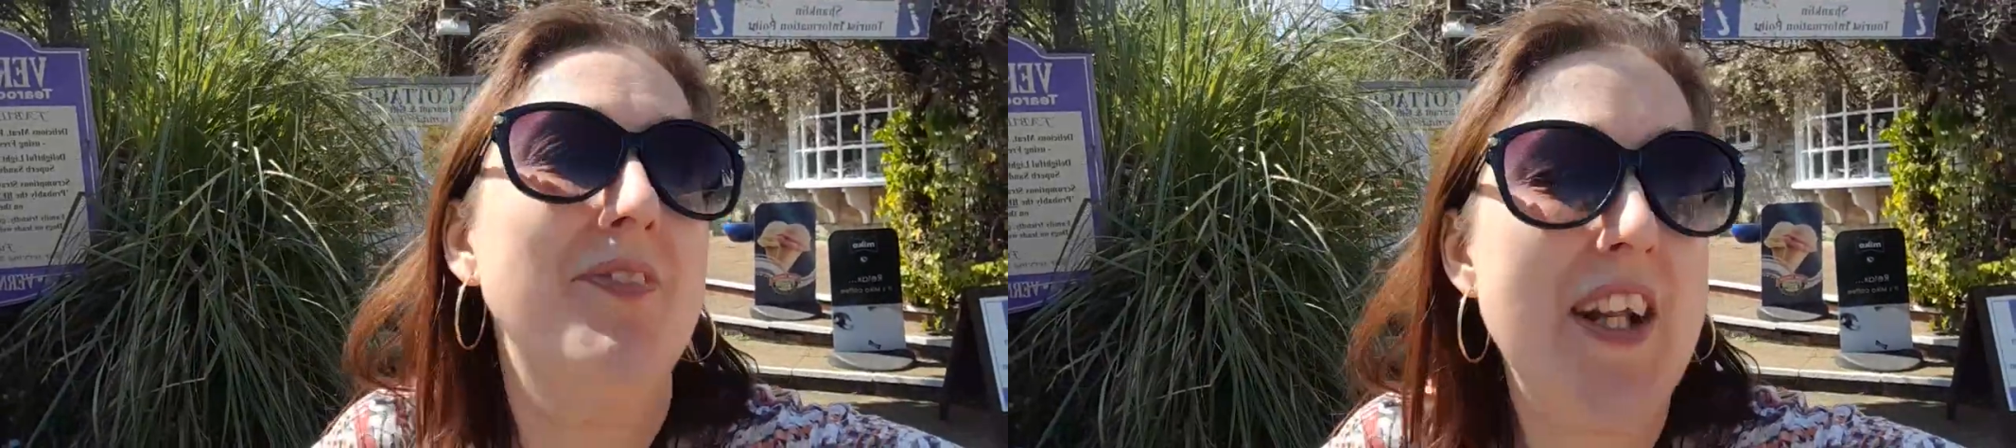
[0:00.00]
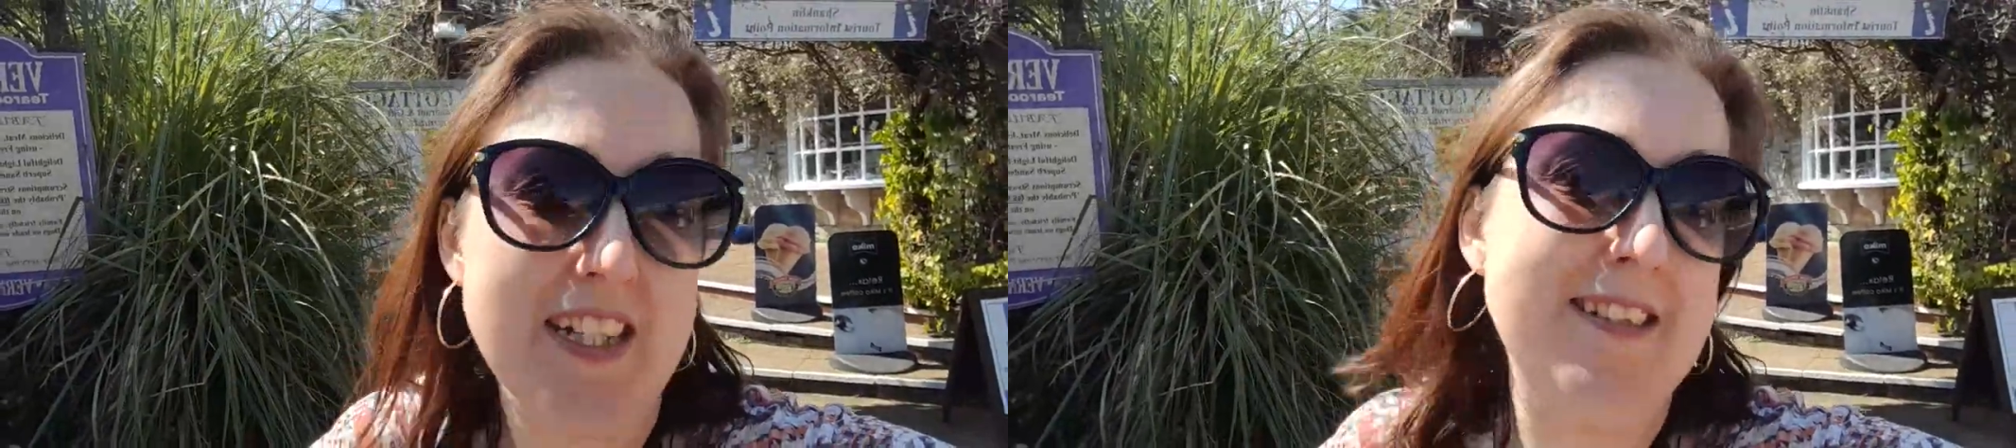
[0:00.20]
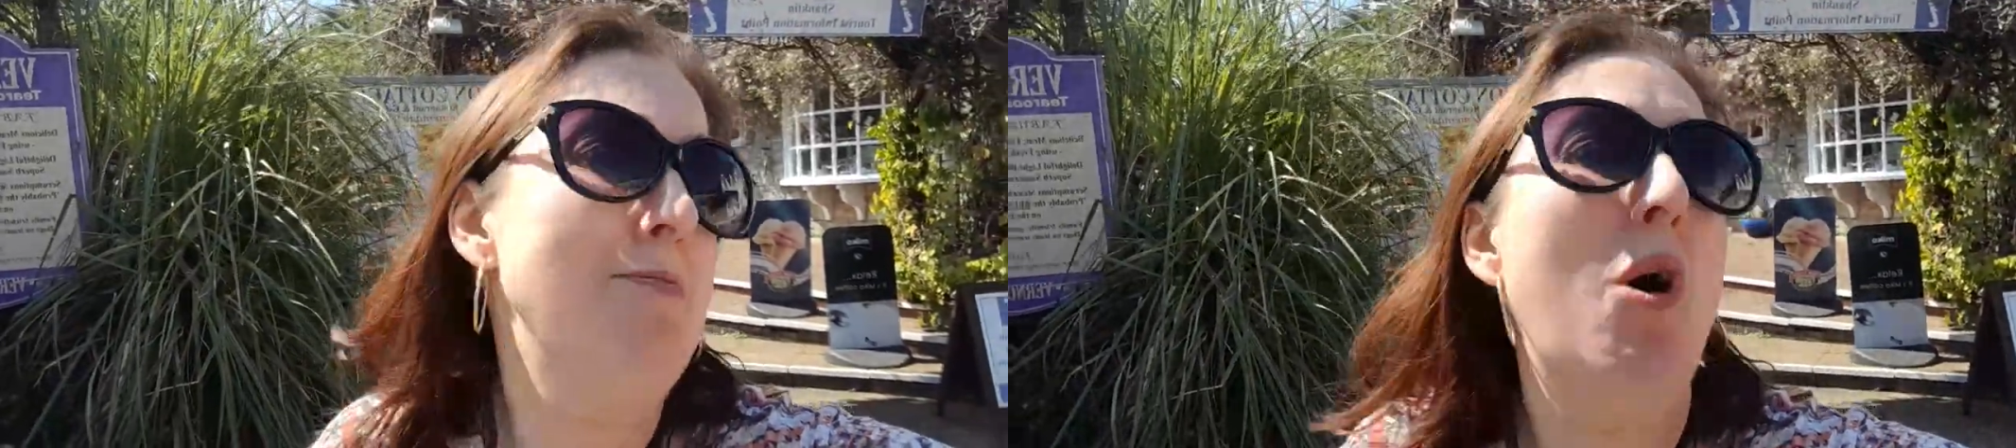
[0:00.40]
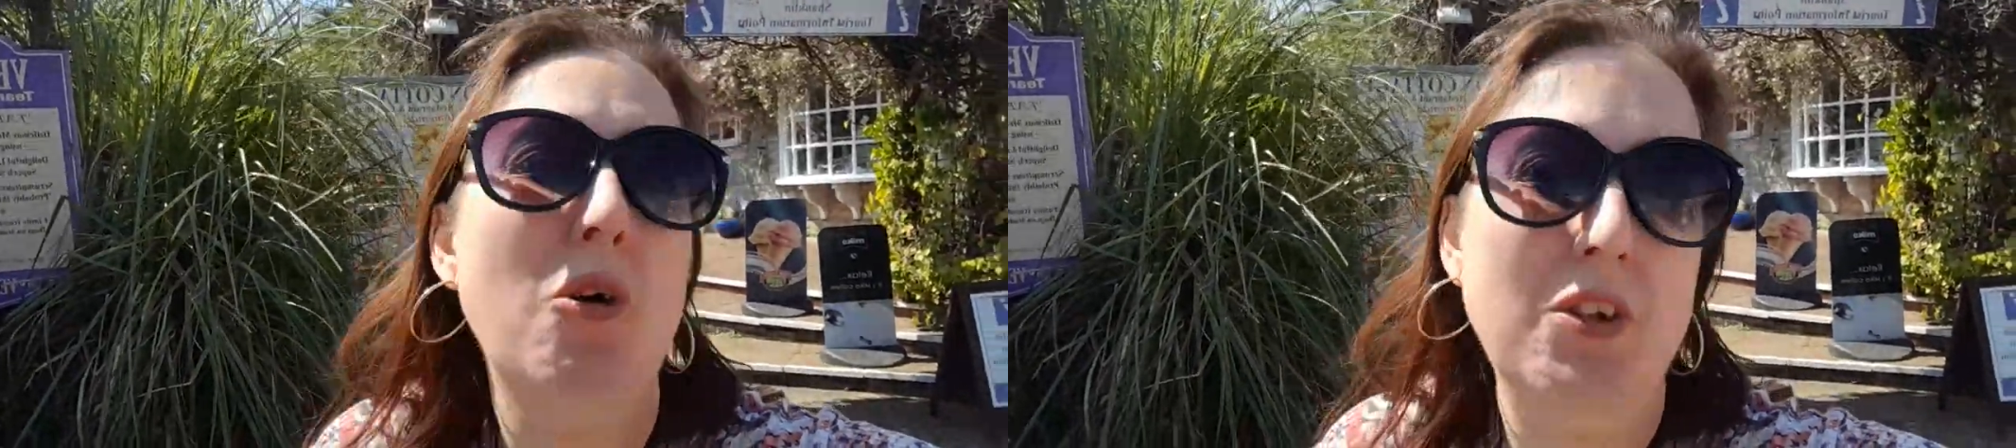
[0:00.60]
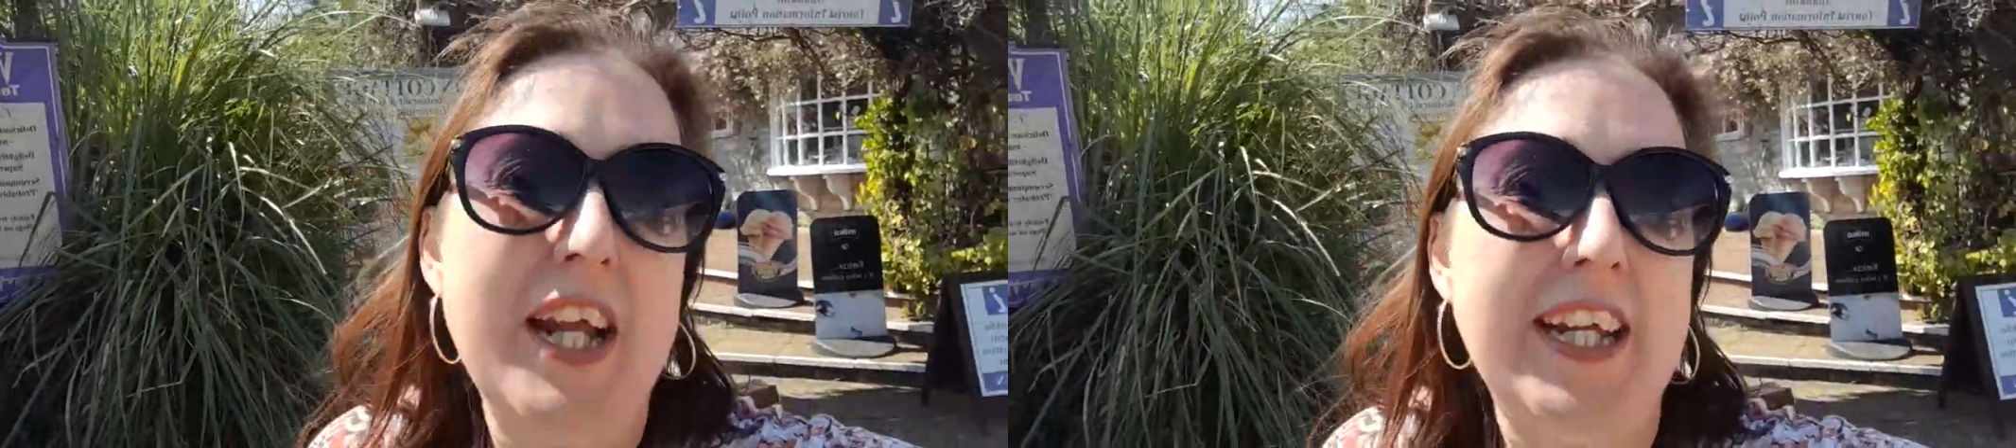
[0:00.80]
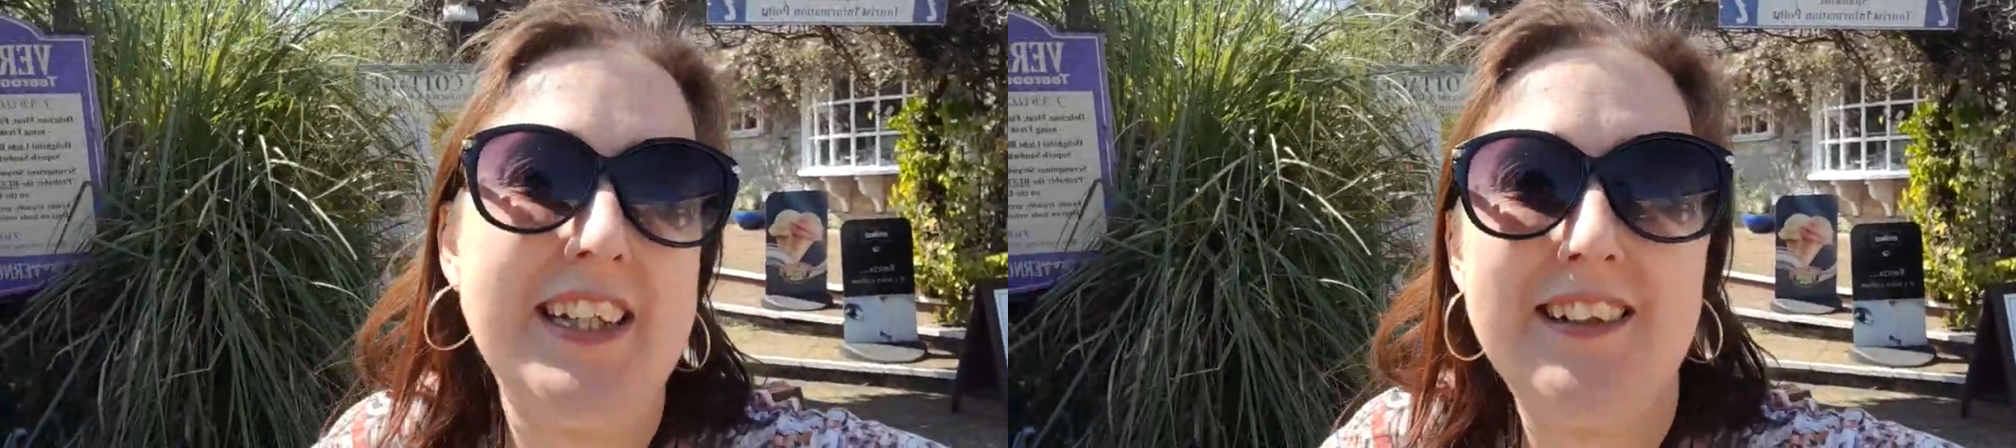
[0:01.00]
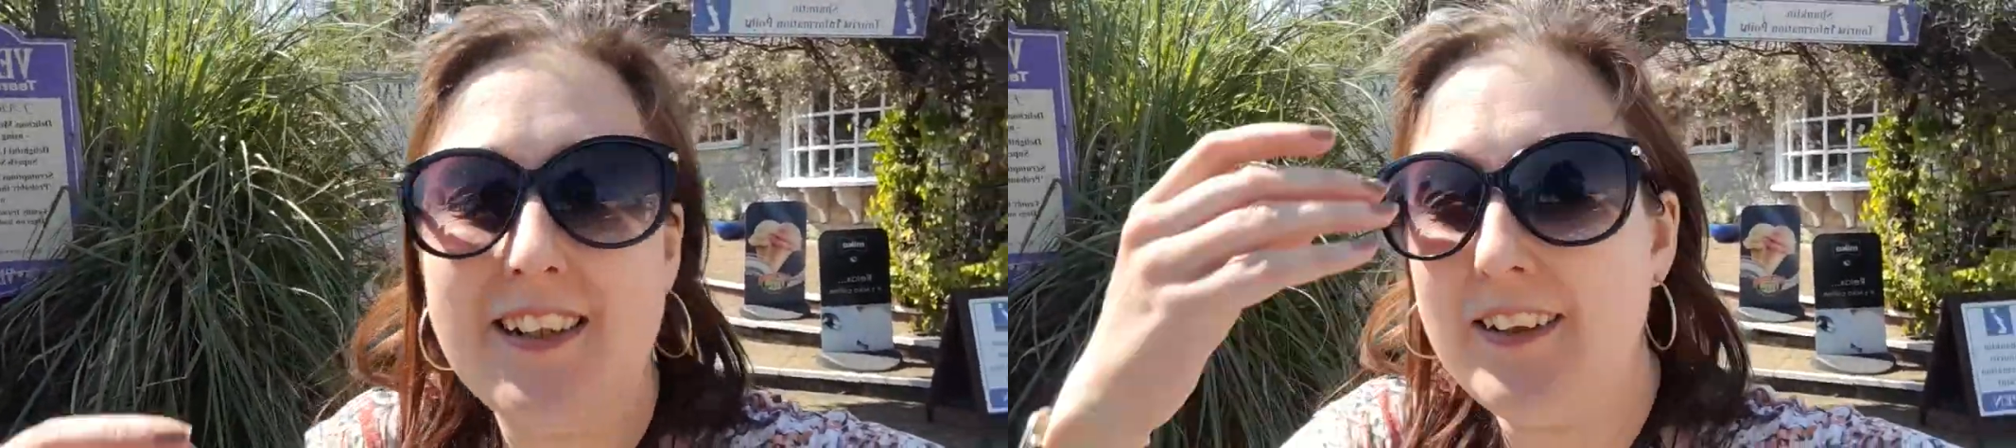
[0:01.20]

this morning,